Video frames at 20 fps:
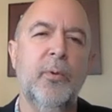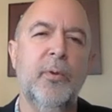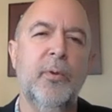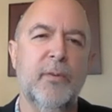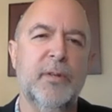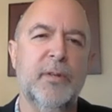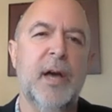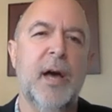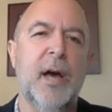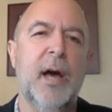
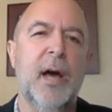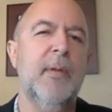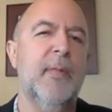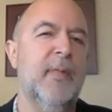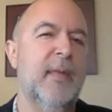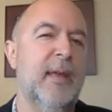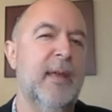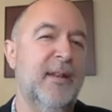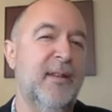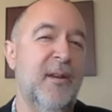over
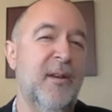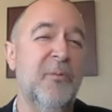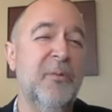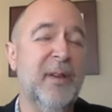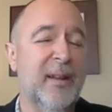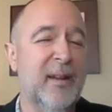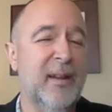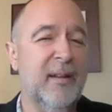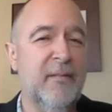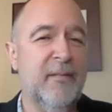time and they
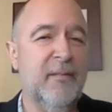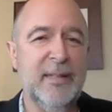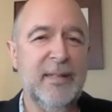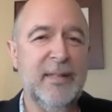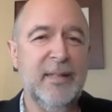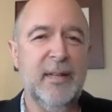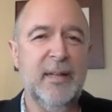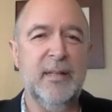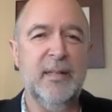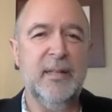don't get
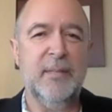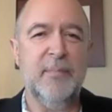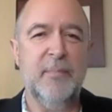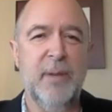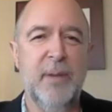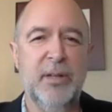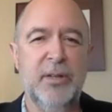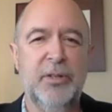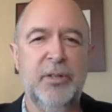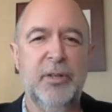invested in as
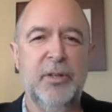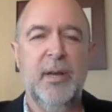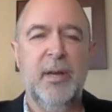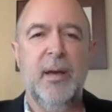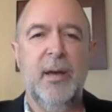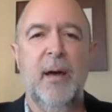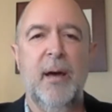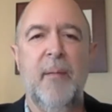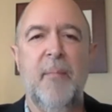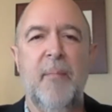much,
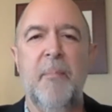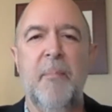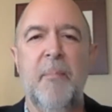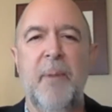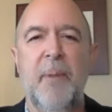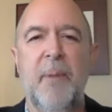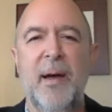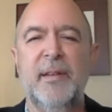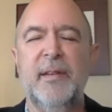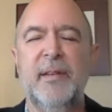
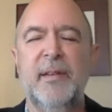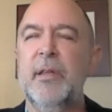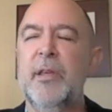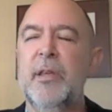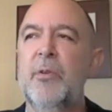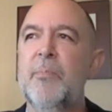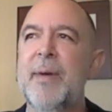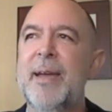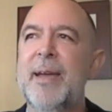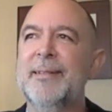but
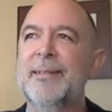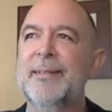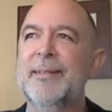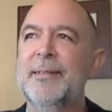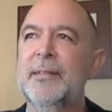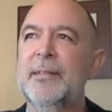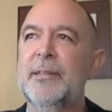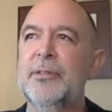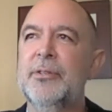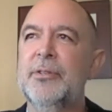you make
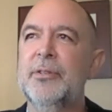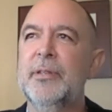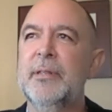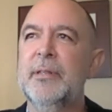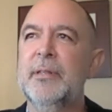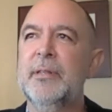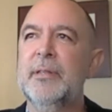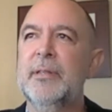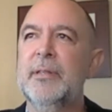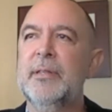
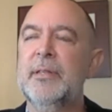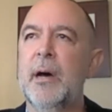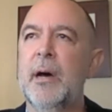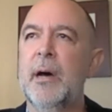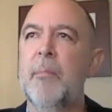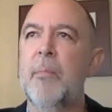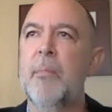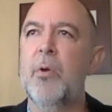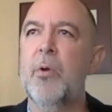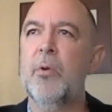decisions
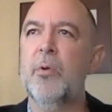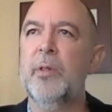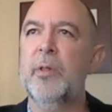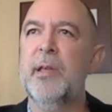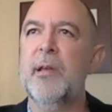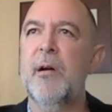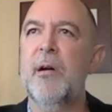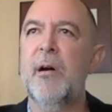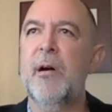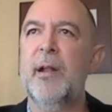
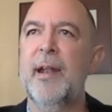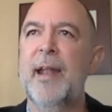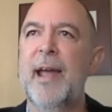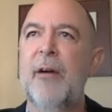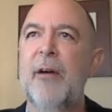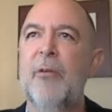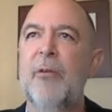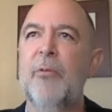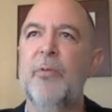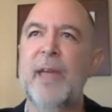early on in
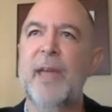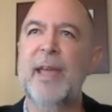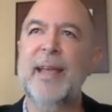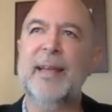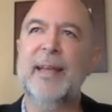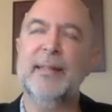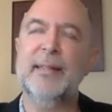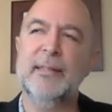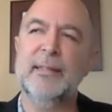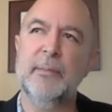how they
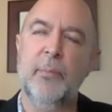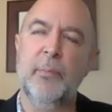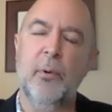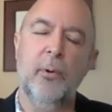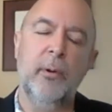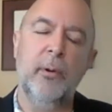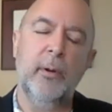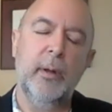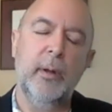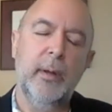can
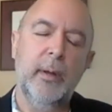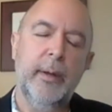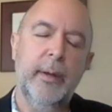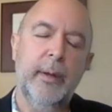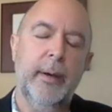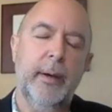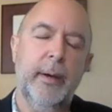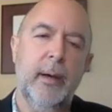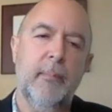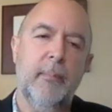support
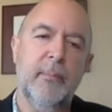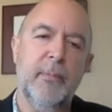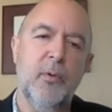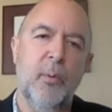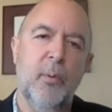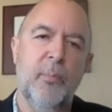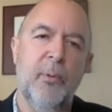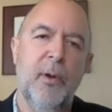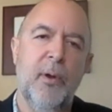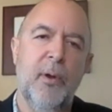
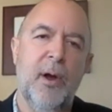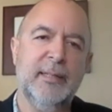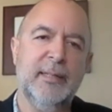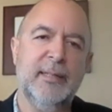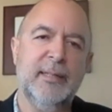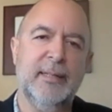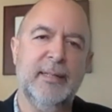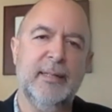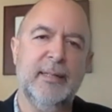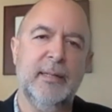your product
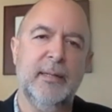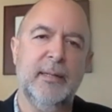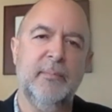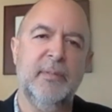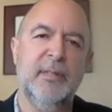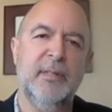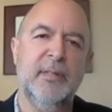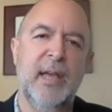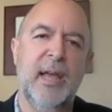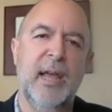
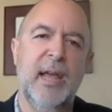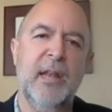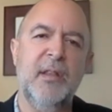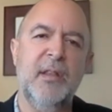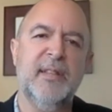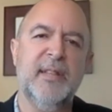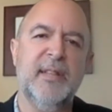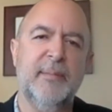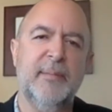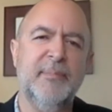systems.
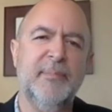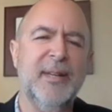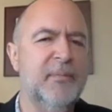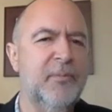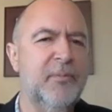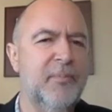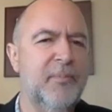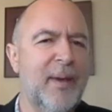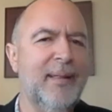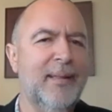And
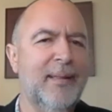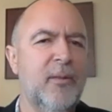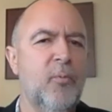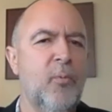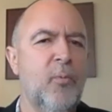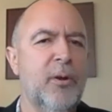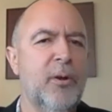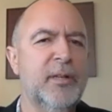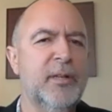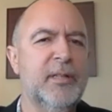sometimes you make
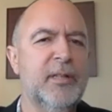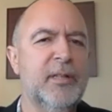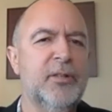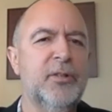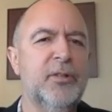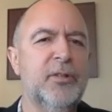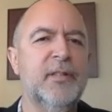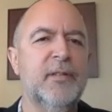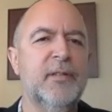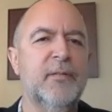the wrong
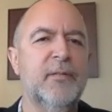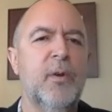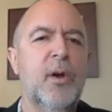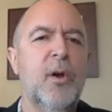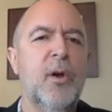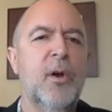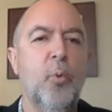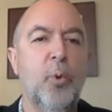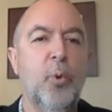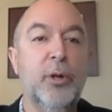decisions of
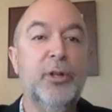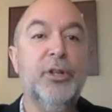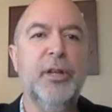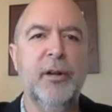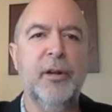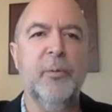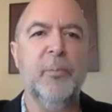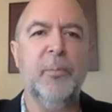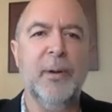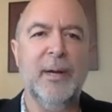
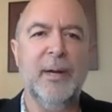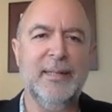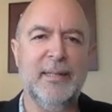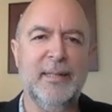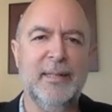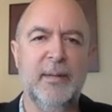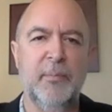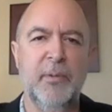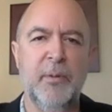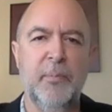which enterprise
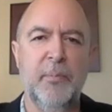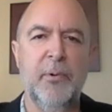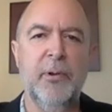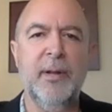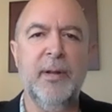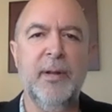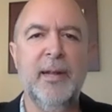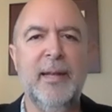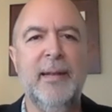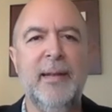system to
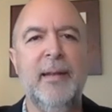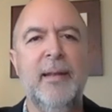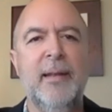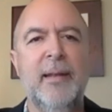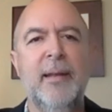put it in.